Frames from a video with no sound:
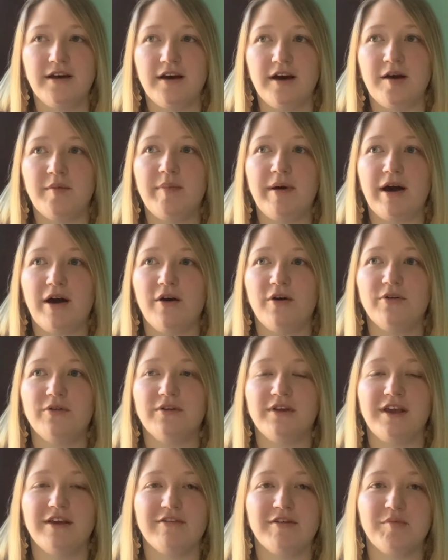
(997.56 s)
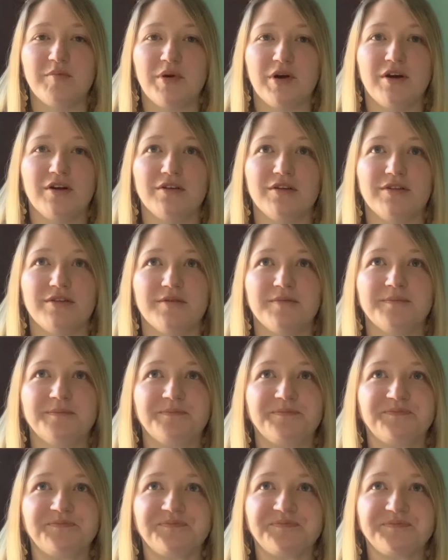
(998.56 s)
about giving birth
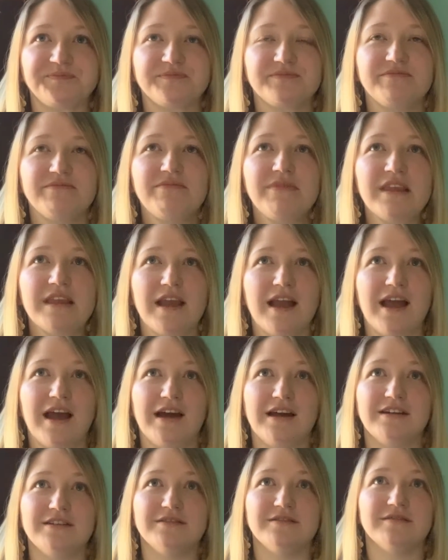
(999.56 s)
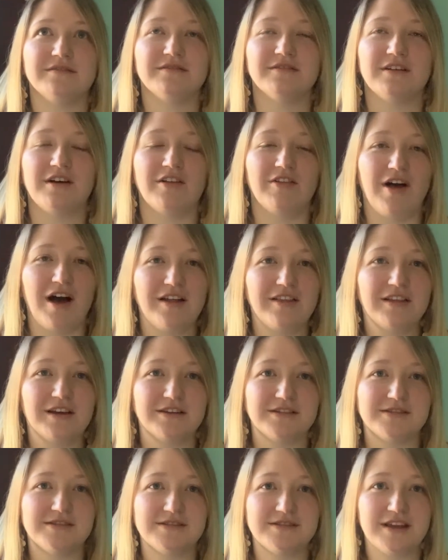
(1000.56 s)
and a lot
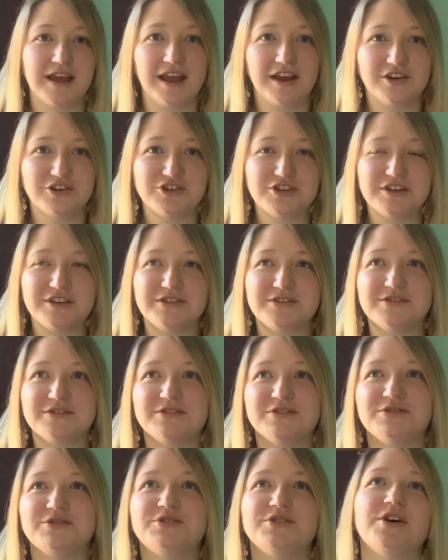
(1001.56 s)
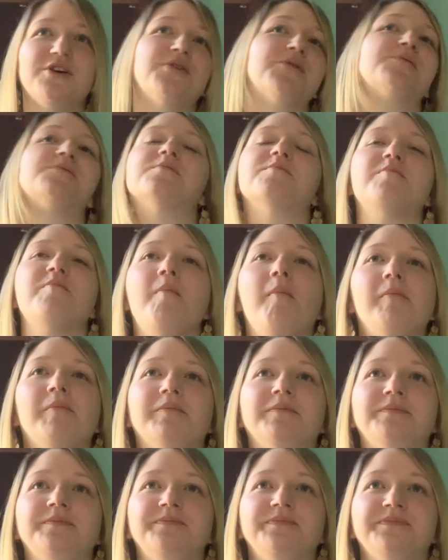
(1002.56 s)
less anxious. So
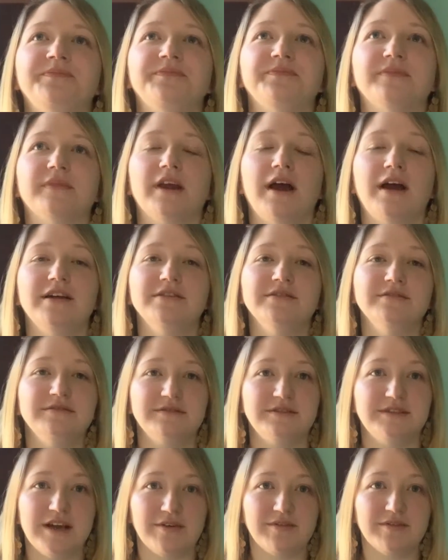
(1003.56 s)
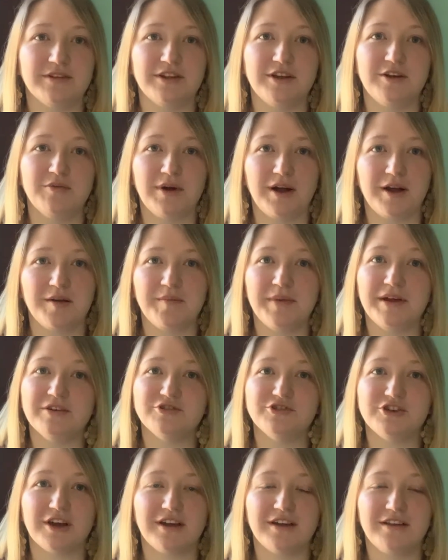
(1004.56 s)
I definitely
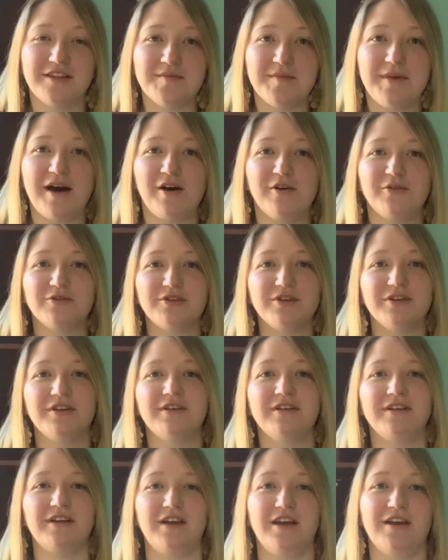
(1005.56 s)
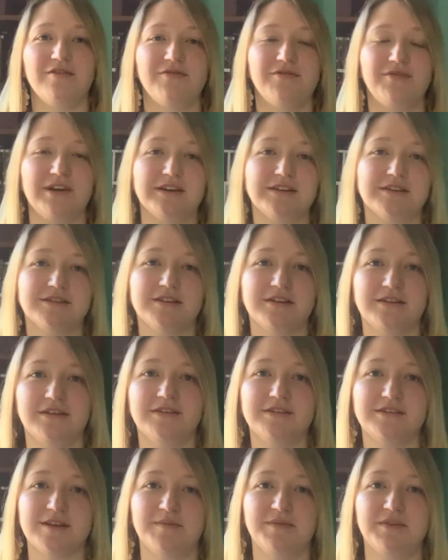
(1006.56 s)
recommend checking them out if it's
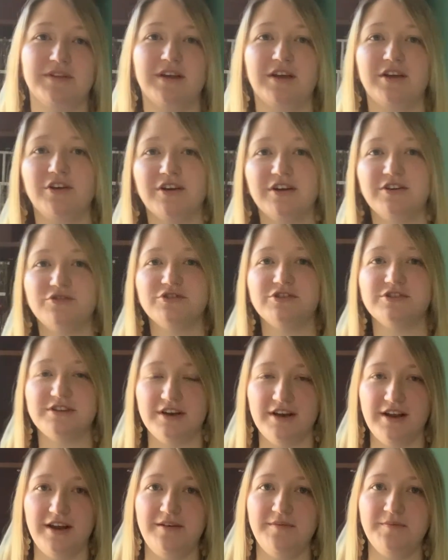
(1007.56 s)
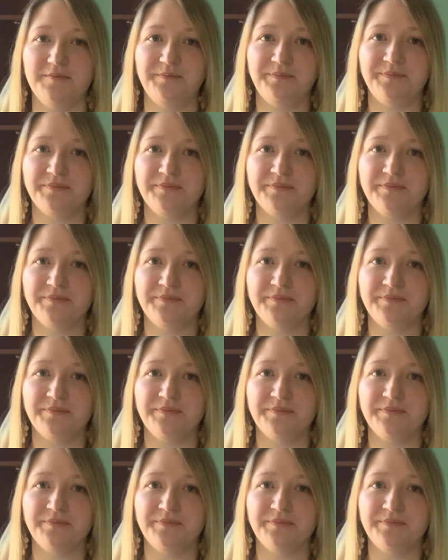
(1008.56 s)
something that you're interested in.